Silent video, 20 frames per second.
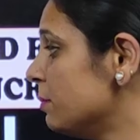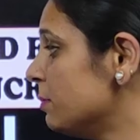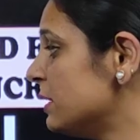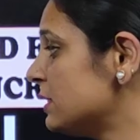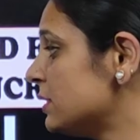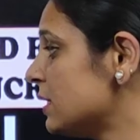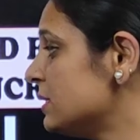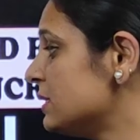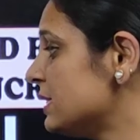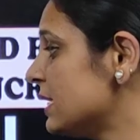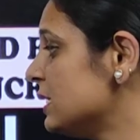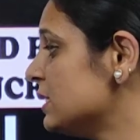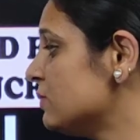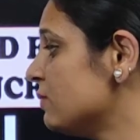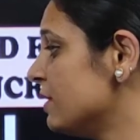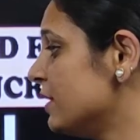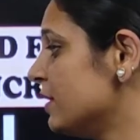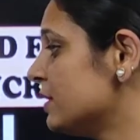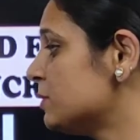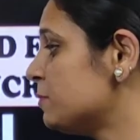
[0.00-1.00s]
the muscle cells
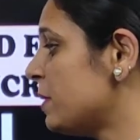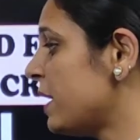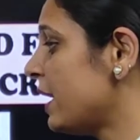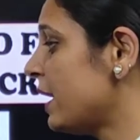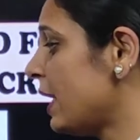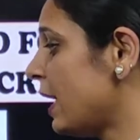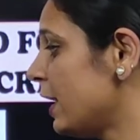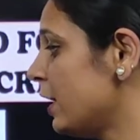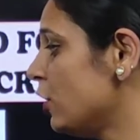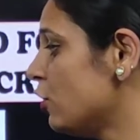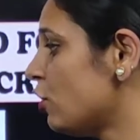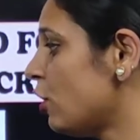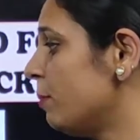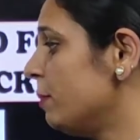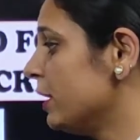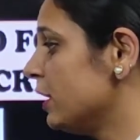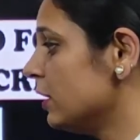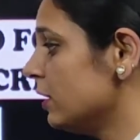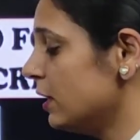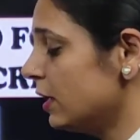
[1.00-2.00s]
will respire
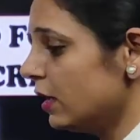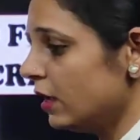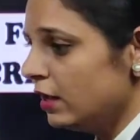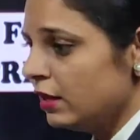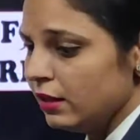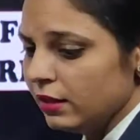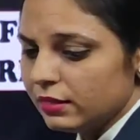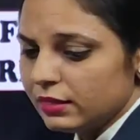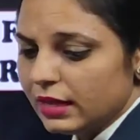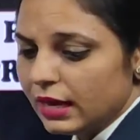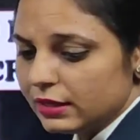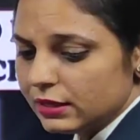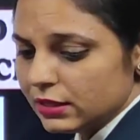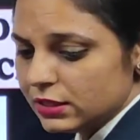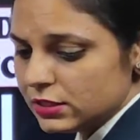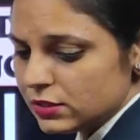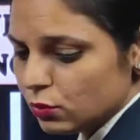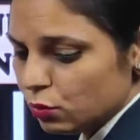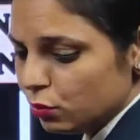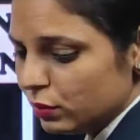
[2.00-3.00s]
anaerobically, that
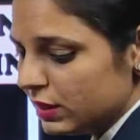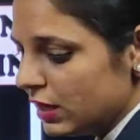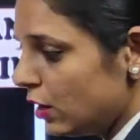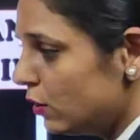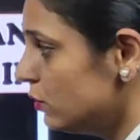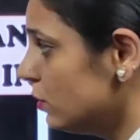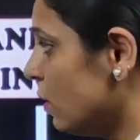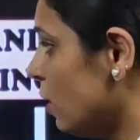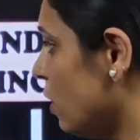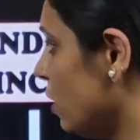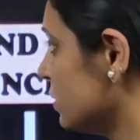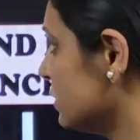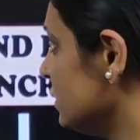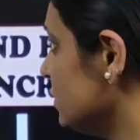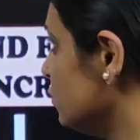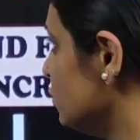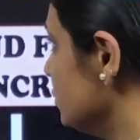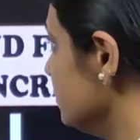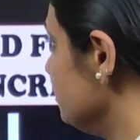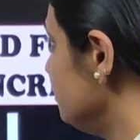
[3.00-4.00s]
is without
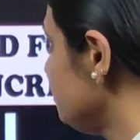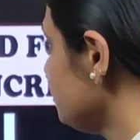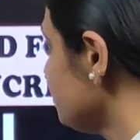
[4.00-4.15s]
oxygen.